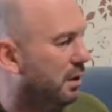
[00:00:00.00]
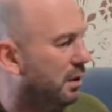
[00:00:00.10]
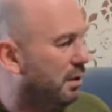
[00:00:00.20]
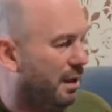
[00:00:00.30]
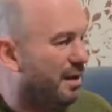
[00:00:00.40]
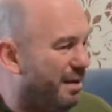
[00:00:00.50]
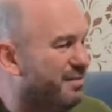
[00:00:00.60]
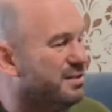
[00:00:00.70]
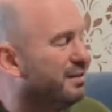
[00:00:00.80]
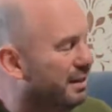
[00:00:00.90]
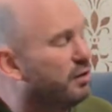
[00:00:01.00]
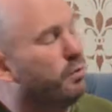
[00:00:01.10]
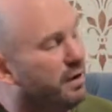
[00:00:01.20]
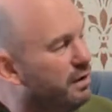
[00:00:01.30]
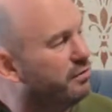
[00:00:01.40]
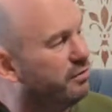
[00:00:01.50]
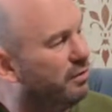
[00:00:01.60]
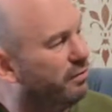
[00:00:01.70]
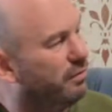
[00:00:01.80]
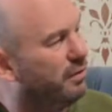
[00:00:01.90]
uh, like having to liquidate
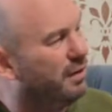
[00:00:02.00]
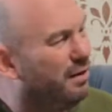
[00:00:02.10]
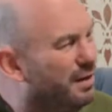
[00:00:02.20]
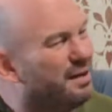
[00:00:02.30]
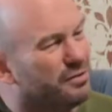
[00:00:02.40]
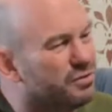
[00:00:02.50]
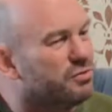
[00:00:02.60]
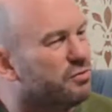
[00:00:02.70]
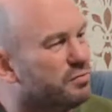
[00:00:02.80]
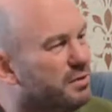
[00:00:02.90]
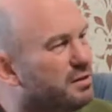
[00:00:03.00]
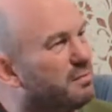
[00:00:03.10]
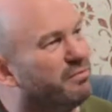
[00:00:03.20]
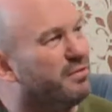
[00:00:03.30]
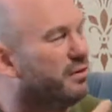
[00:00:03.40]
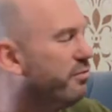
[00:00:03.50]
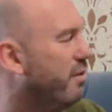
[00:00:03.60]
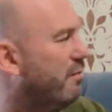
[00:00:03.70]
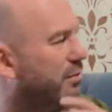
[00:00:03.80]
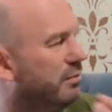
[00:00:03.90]
stuff. And that kind of suits me because I'm free to
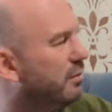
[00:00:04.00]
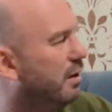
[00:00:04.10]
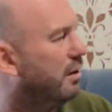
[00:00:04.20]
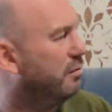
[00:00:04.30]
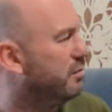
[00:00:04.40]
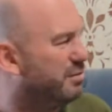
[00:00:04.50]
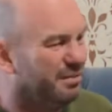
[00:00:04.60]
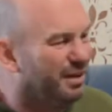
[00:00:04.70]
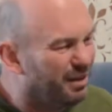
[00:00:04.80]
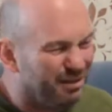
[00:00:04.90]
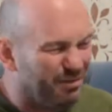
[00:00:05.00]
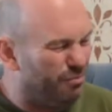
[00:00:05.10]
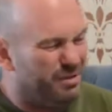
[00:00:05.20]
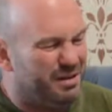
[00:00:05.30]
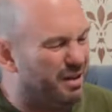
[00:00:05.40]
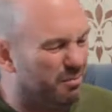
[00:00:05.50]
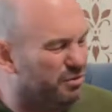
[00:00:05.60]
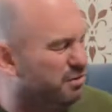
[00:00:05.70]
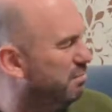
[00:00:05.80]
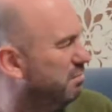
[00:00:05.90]
travel and, like, I just don't need that
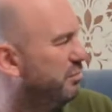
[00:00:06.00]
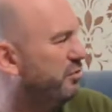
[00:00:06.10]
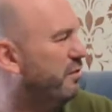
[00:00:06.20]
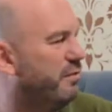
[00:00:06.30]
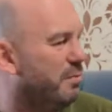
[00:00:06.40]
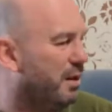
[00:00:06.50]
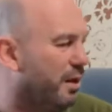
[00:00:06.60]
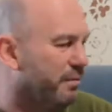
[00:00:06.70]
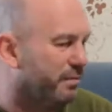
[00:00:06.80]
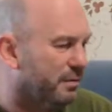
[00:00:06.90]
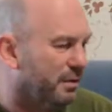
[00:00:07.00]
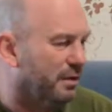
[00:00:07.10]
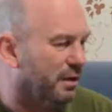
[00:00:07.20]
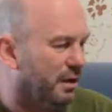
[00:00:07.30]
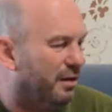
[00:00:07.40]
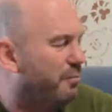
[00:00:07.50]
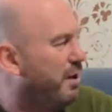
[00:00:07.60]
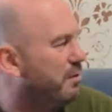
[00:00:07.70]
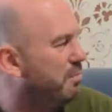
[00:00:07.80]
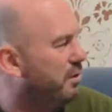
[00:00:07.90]
much stuff in my life. And live
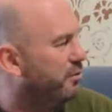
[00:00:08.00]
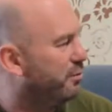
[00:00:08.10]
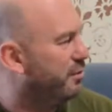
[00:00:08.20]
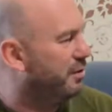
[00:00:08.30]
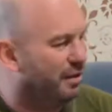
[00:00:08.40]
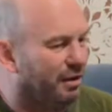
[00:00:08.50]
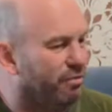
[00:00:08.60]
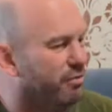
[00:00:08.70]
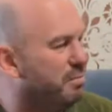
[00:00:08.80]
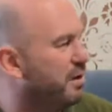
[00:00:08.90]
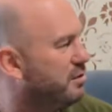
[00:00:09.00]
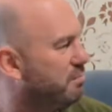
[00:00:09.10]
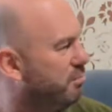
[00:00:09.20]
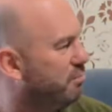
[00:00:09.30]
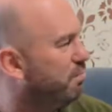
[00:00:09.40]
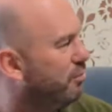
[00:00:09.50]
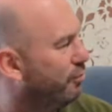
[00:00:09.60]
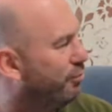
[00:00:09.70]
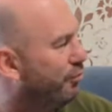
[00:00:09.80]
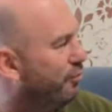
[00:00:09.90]
by the beach, where you need, like, three pairs of
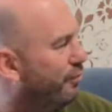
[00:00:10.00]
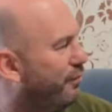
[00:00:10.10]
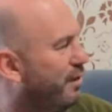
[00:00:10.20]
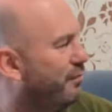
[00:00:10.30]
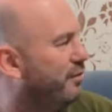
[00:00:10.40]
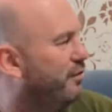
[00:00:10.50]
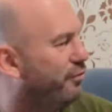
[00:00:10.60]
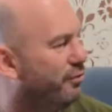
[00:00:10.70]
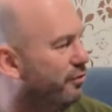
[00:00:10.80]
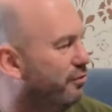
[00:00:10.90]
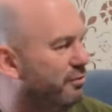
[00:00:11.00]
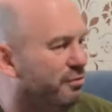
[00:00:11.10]
built shorts, five t-shirts